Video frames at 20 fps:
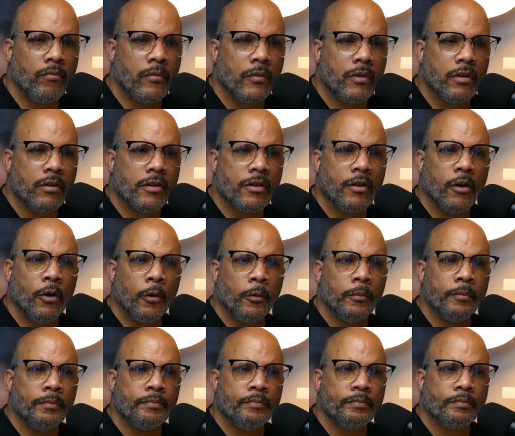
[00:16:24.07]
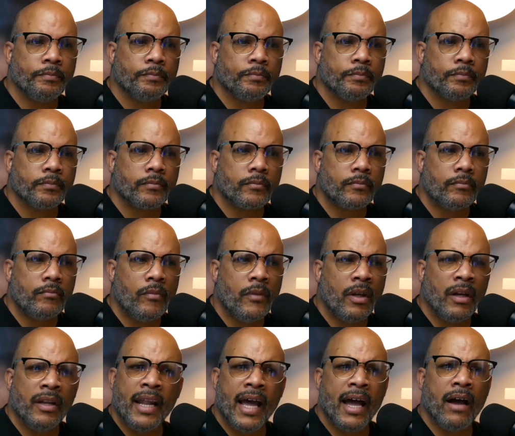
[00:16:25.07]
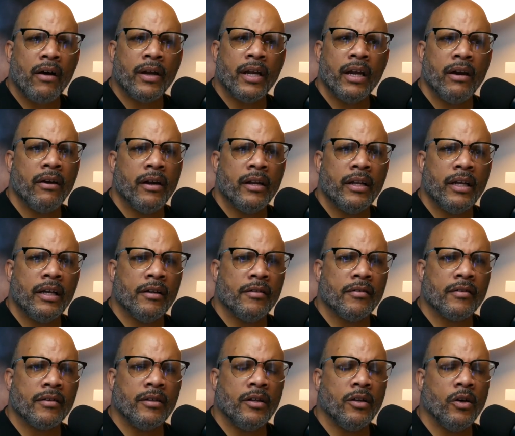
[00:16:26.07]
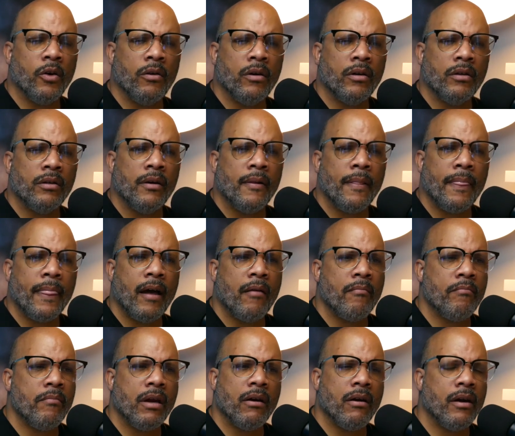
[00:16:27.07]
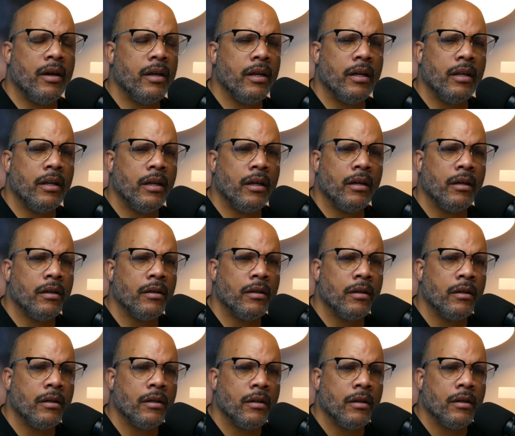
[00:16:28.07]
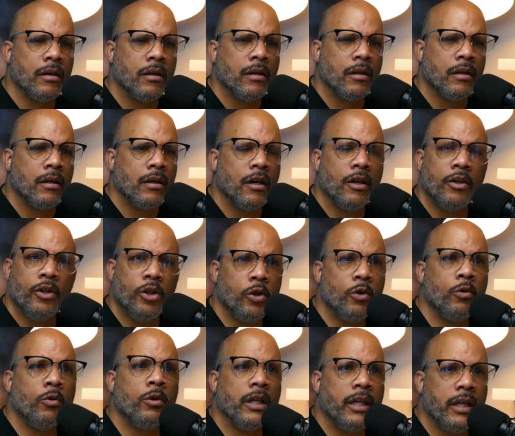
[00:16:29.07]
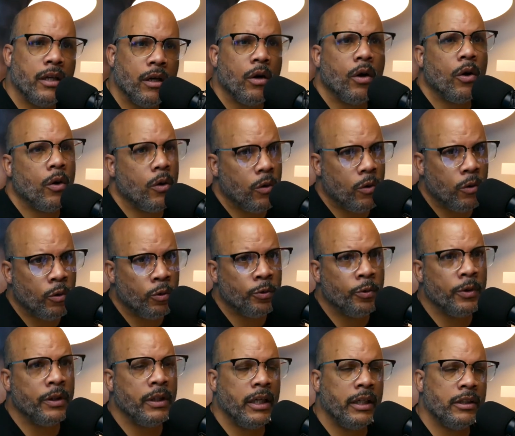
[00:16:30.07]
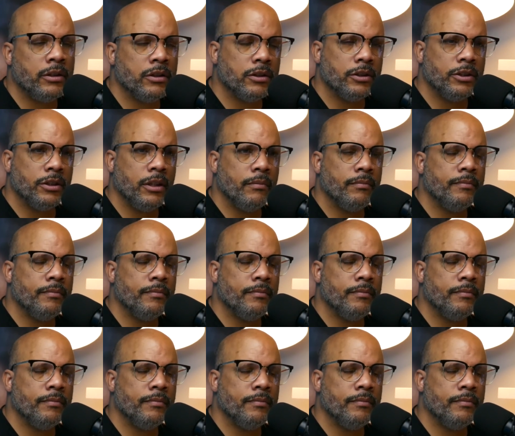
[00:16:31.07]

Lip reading: So now here it is, you know, I'm married in a newly old relationship.